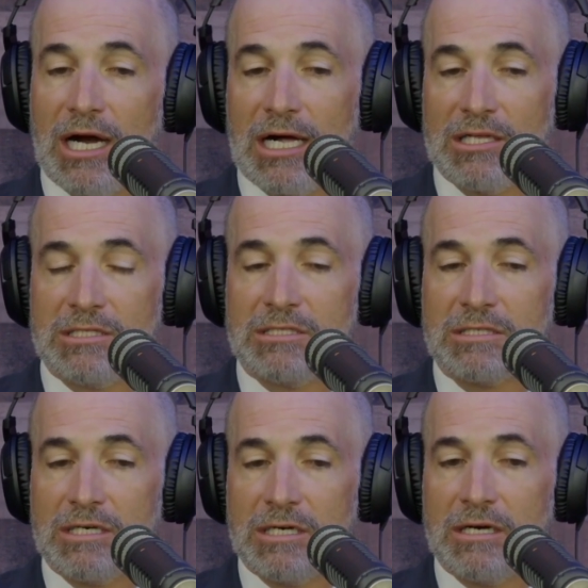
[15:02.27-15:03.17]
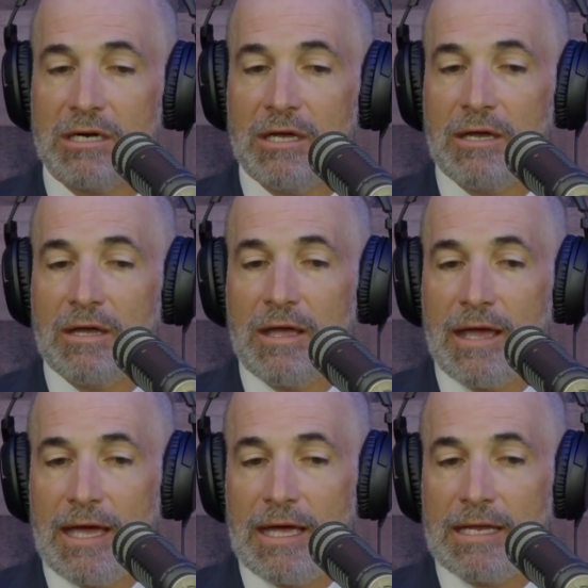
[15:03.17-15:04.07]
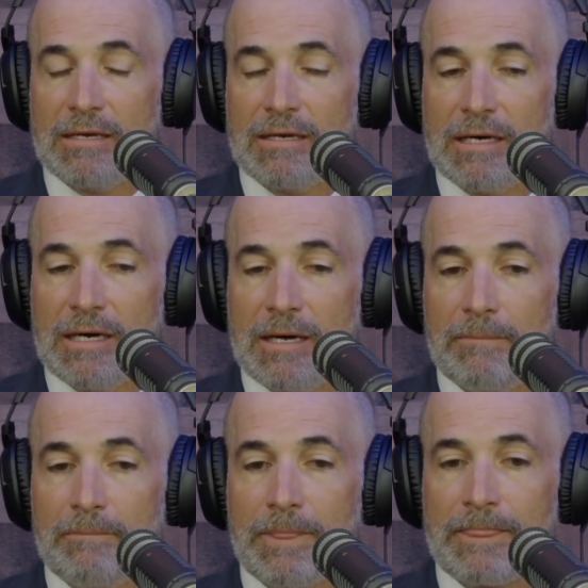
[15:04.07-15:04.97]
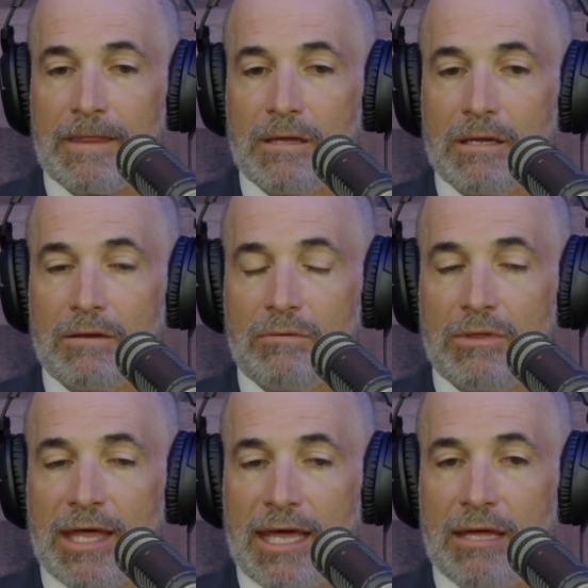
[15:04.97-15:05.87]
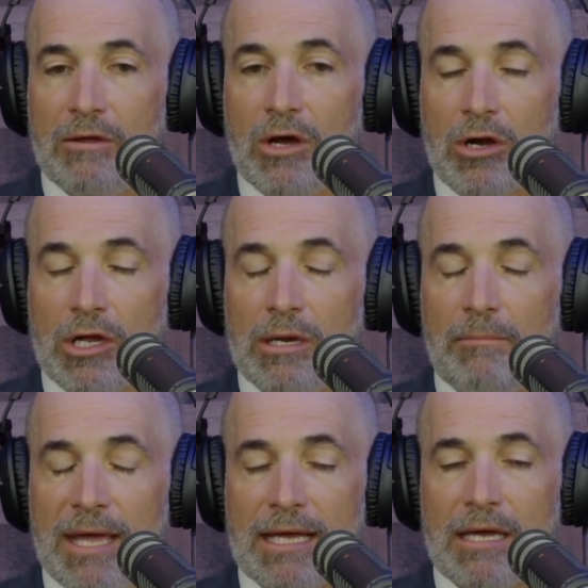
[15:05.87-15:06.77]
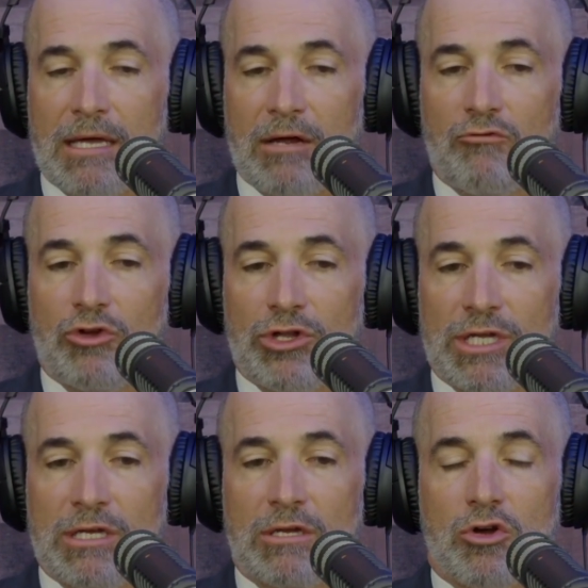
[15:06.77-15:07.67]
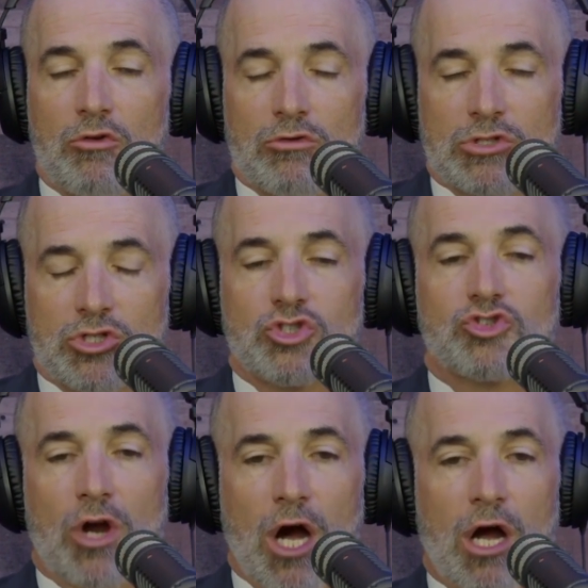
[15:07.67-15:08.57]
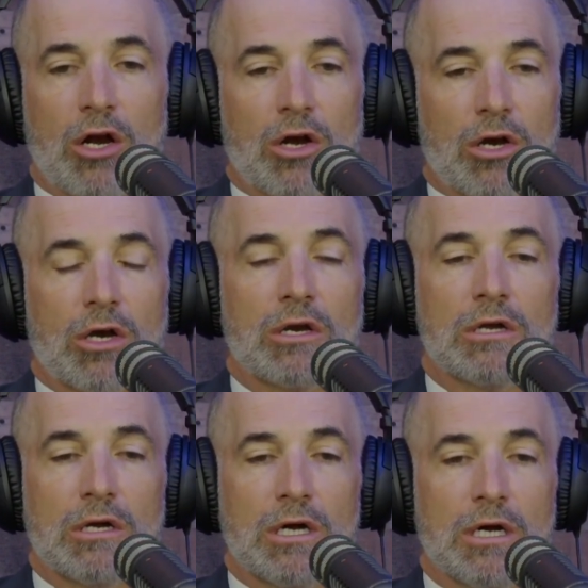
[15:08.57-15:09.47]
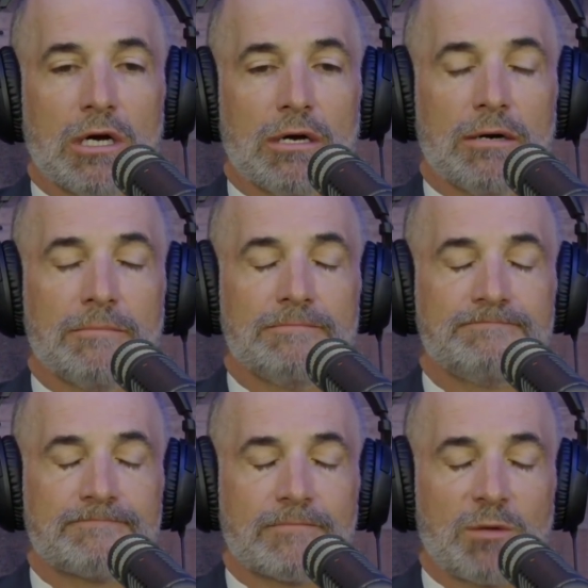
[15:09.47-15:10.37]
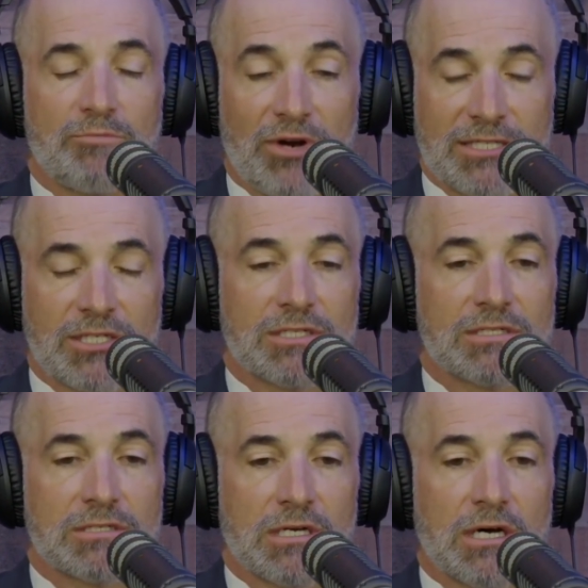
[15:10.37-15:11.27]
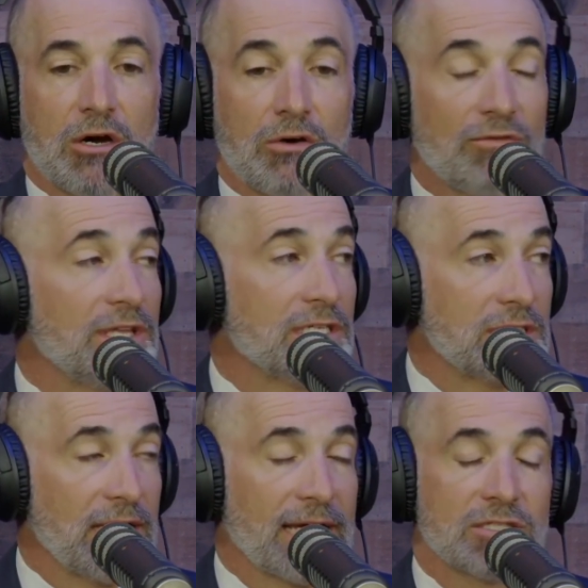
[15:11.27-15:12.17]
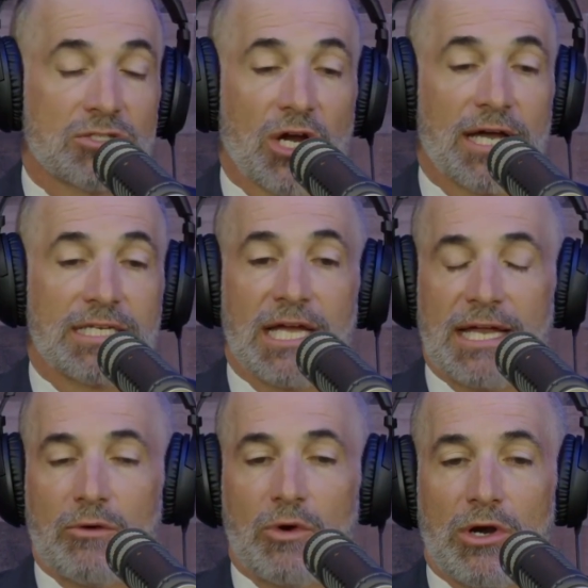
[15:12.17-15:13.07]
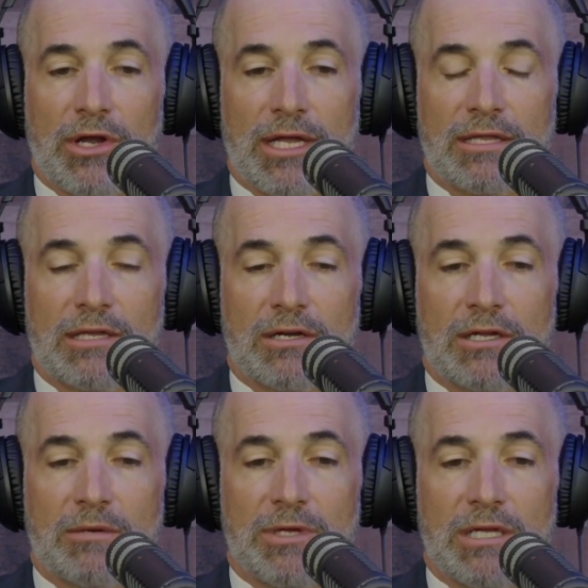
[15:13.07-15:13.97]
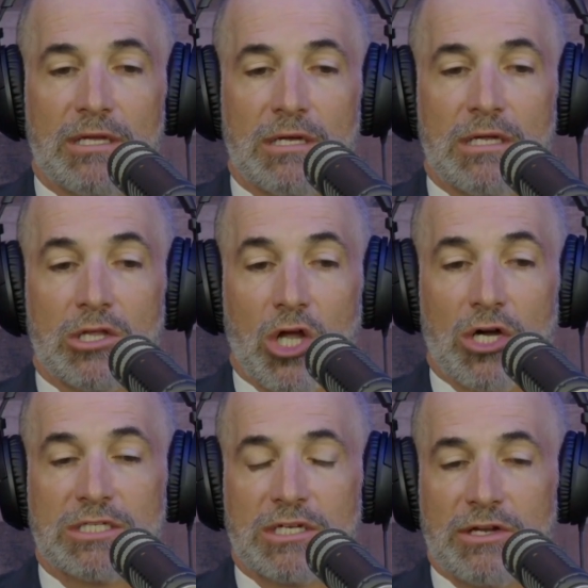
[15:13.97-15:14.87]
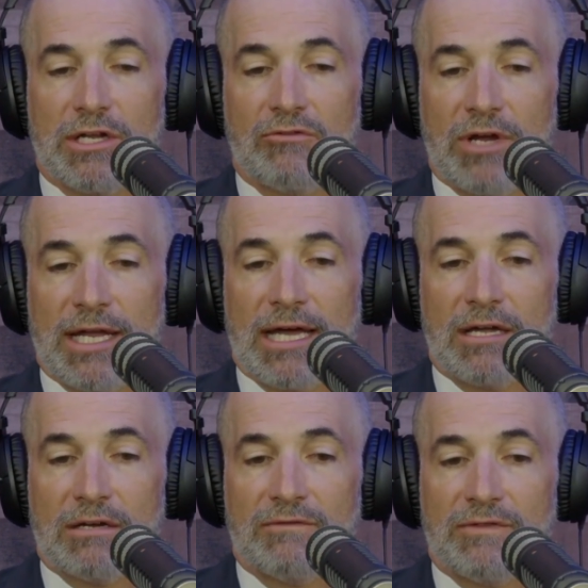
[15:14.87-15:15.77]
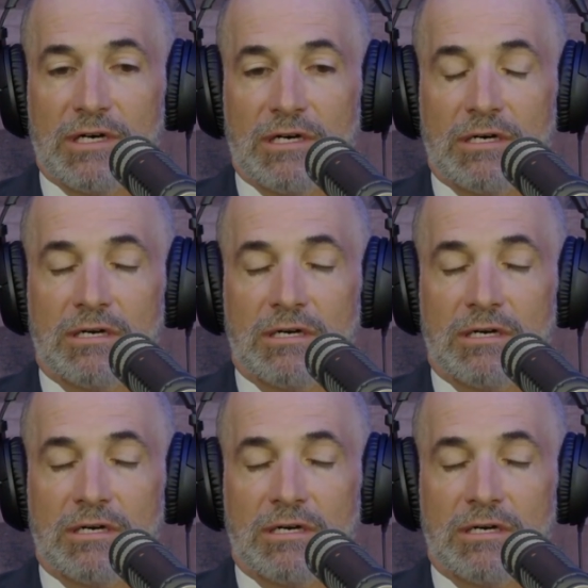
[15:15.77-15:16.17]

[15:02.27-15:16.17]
College, and they are going to make a really stronger presence over this next Dry January, and they're going to be launching here right out of